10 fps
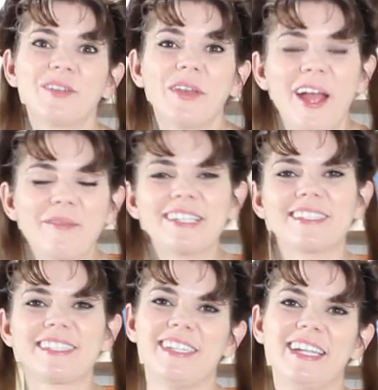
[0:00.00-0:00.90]
now we
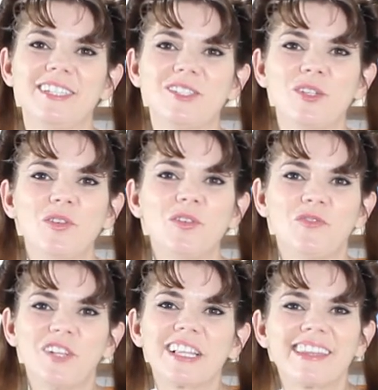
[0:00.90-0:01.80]
just need to
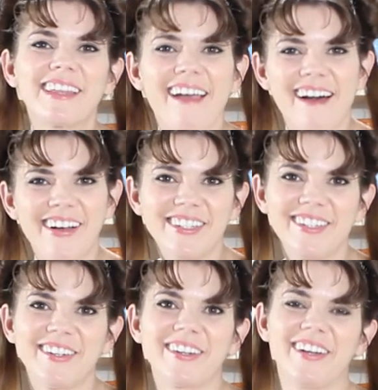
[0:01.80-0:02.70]
fill in the
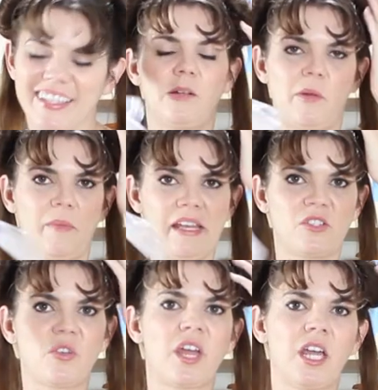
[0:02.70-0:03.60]
color. My bangs
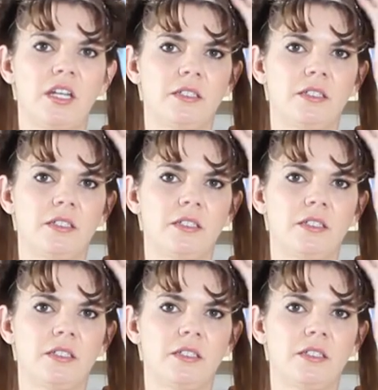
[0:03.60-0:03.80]
okay?